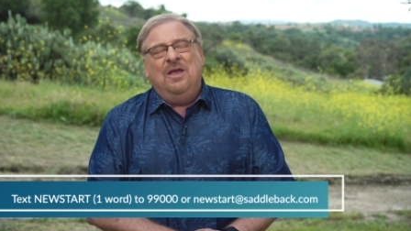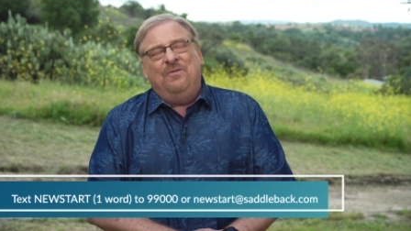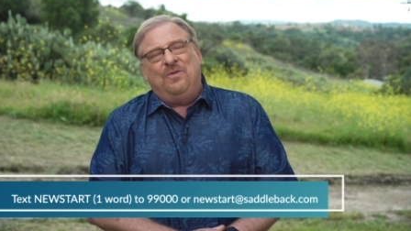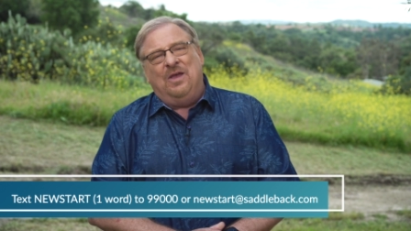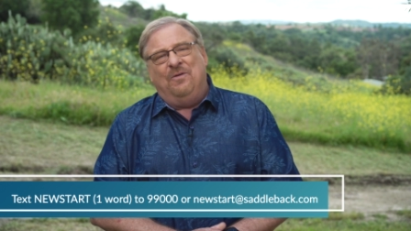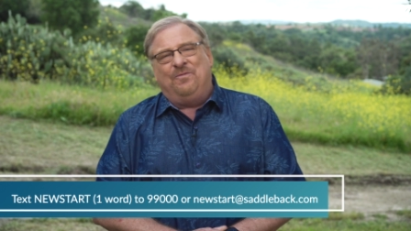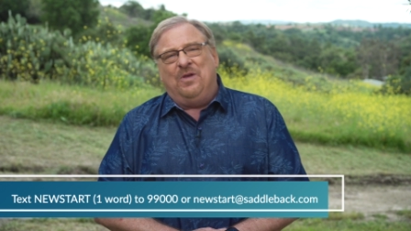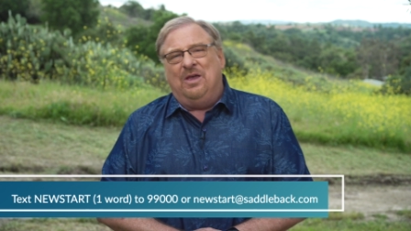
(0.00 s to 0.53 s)

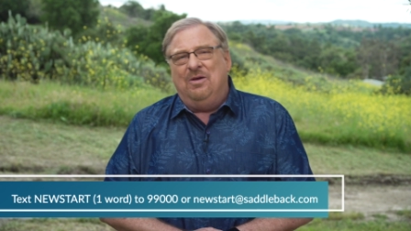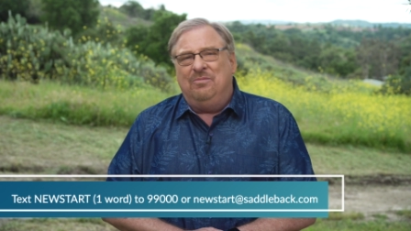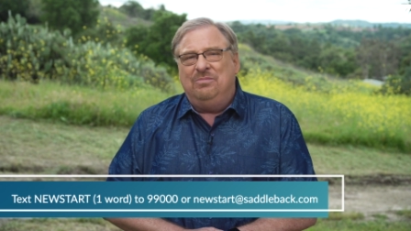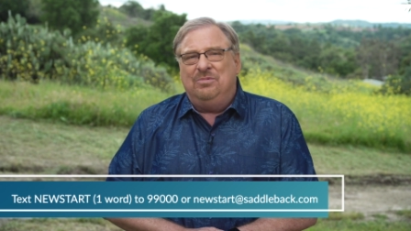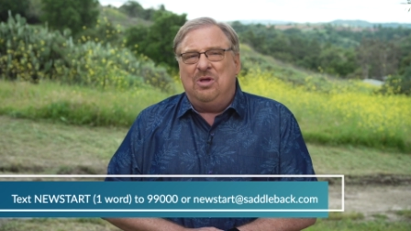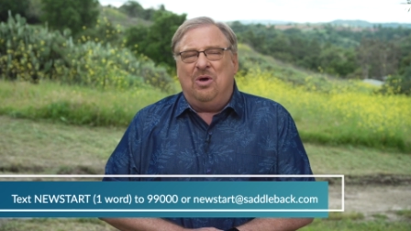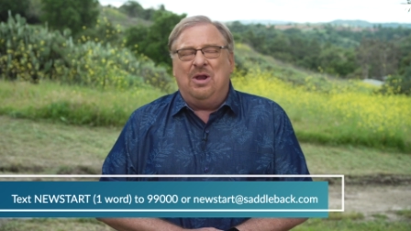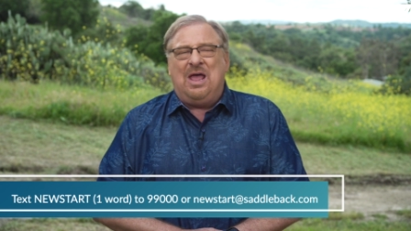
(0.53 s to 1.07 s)
If you
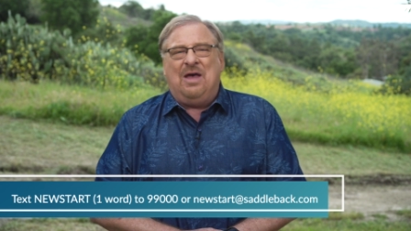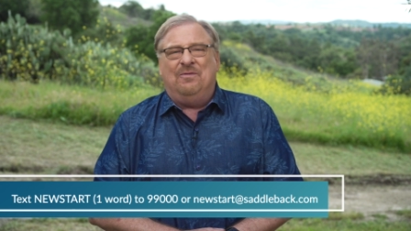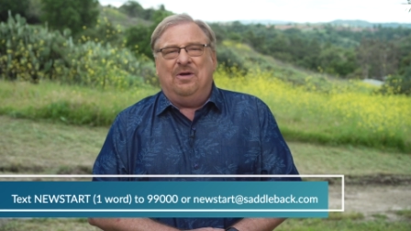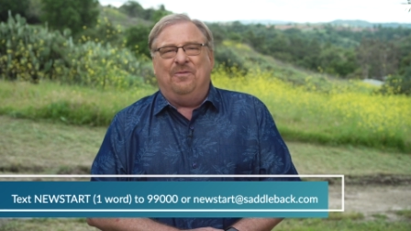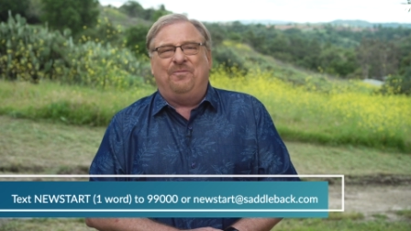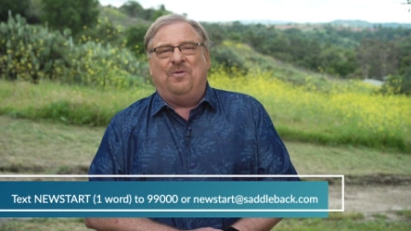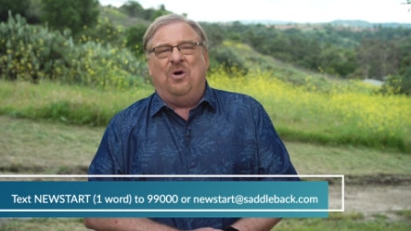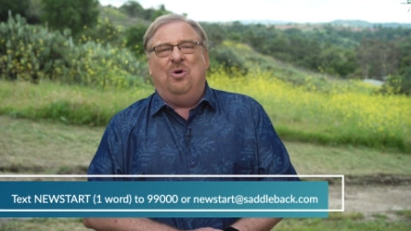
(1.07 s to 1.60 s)
don't have
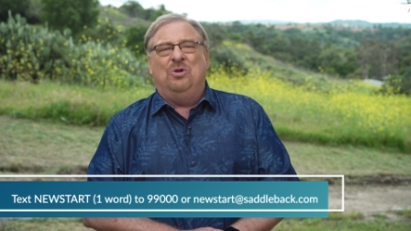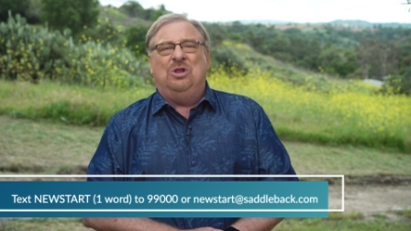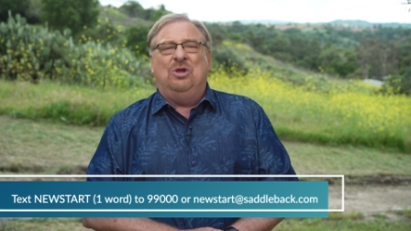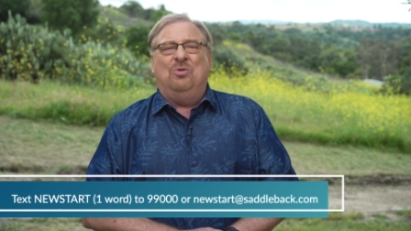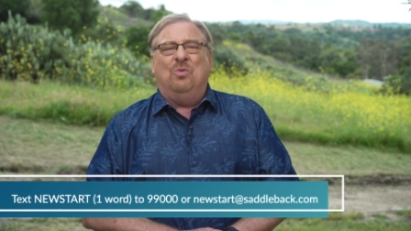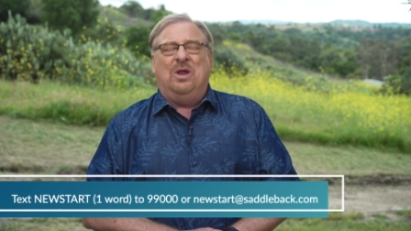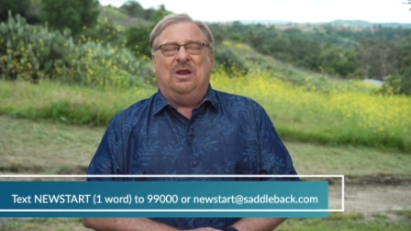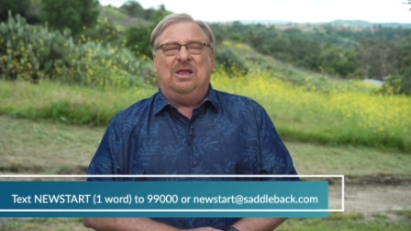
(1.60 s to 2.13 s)
a phone,
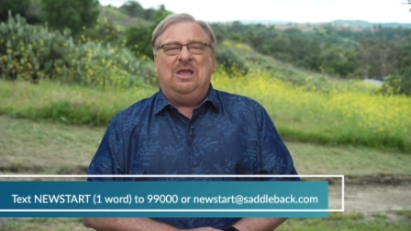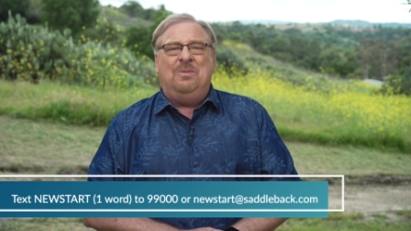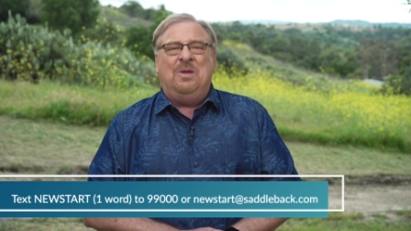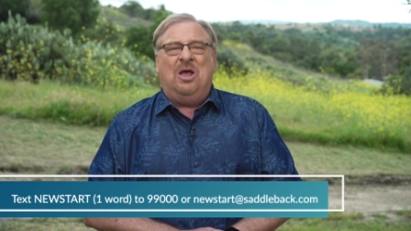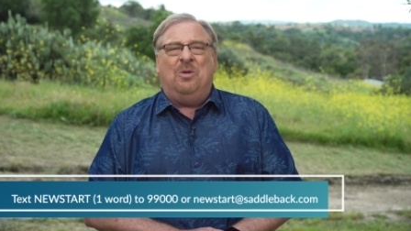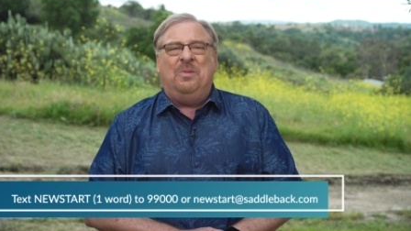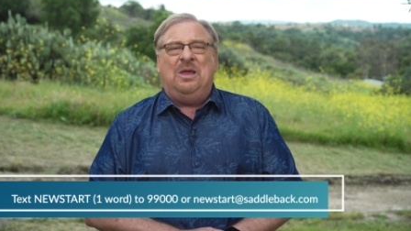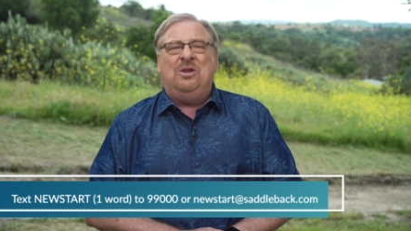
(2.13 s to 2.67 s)
you want to
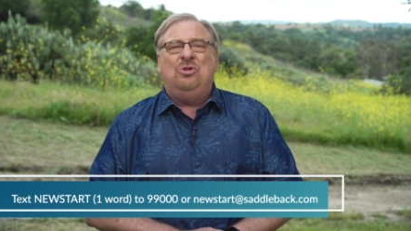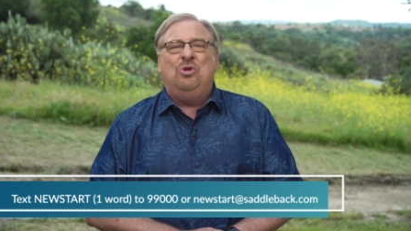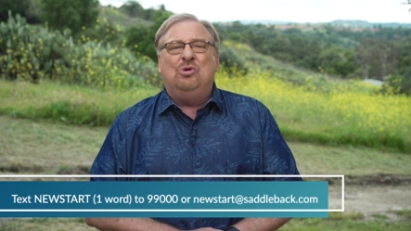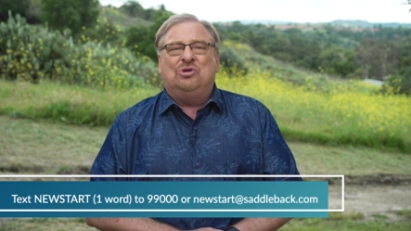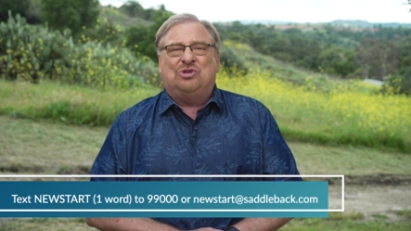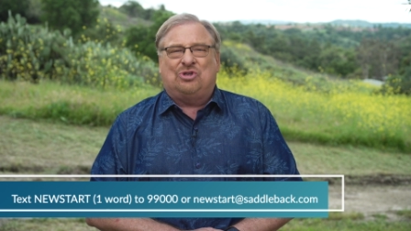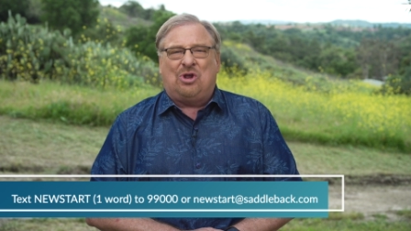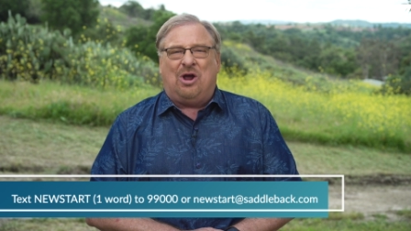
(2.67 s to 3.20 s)
email me,
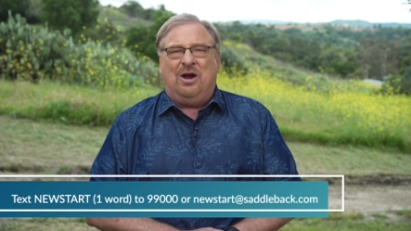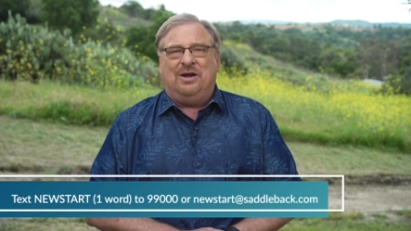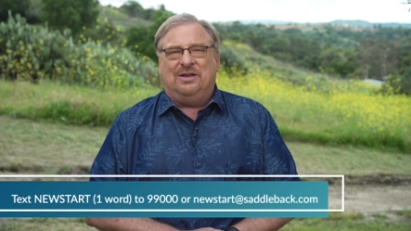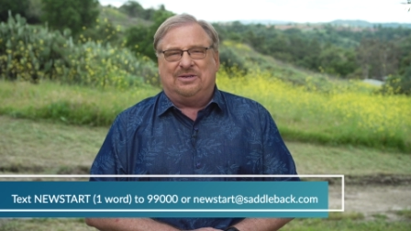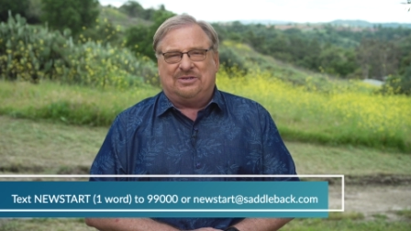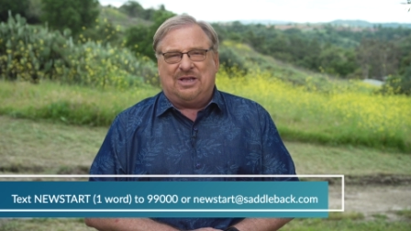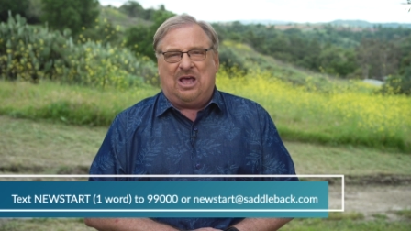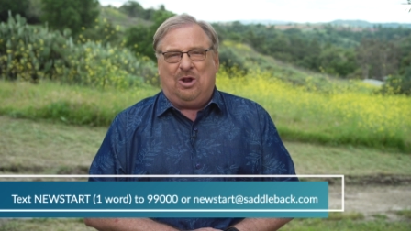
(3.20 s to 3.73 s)

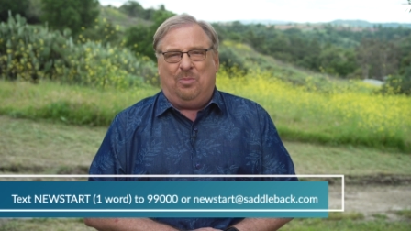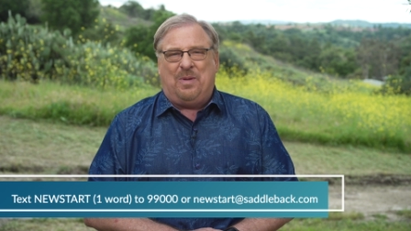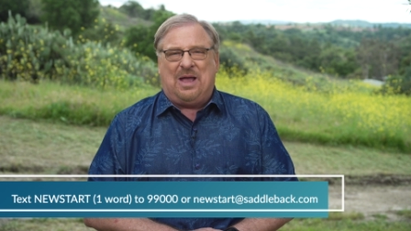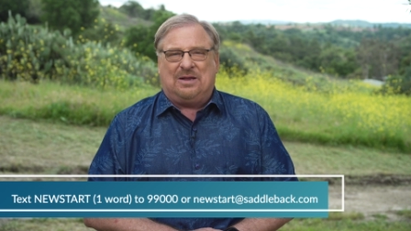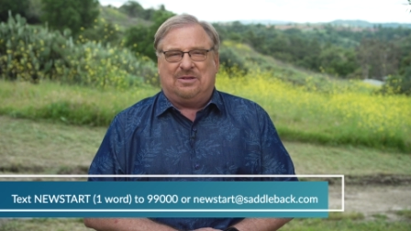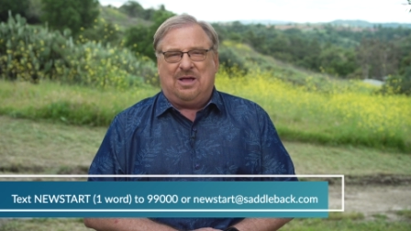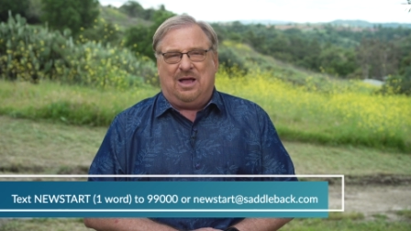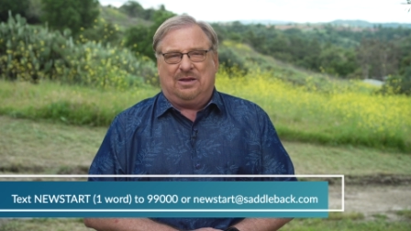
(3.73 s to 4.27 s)

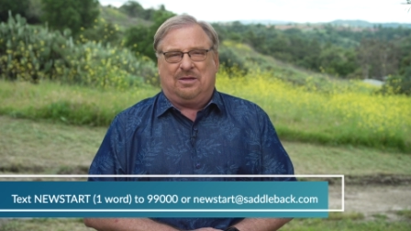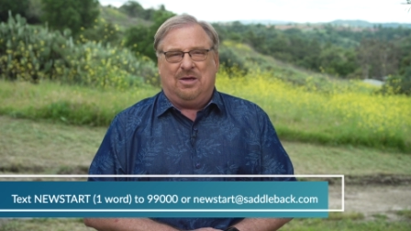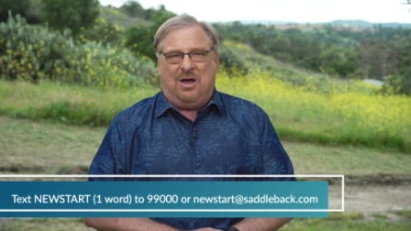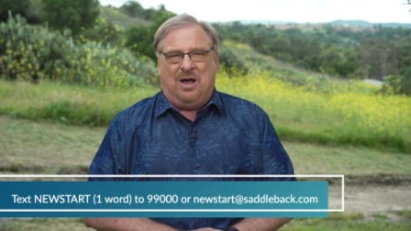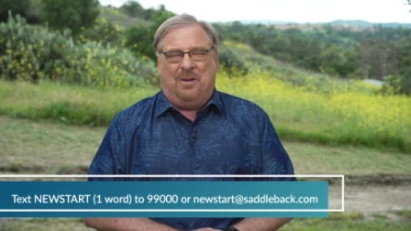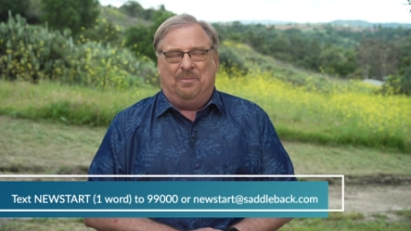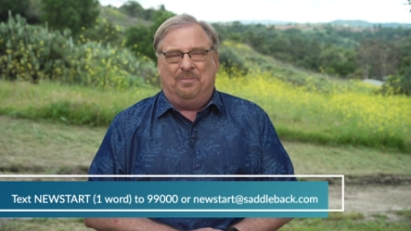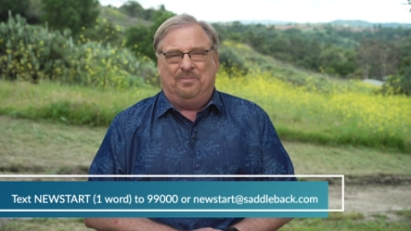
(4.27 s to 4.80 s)

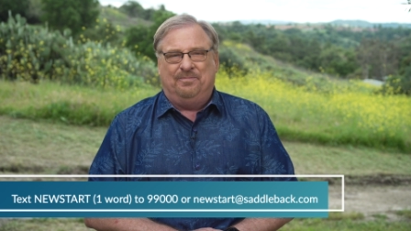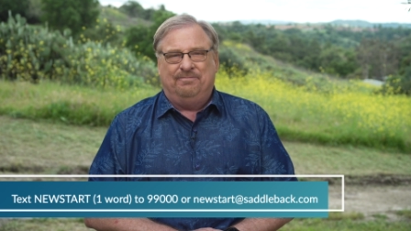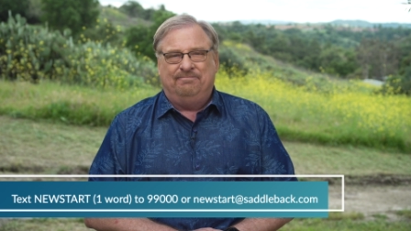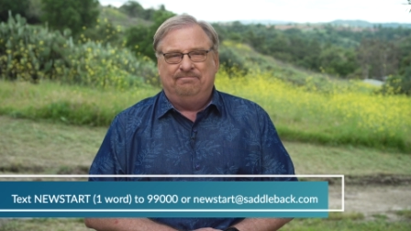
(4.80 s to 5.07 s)
newstart@saddleback.com.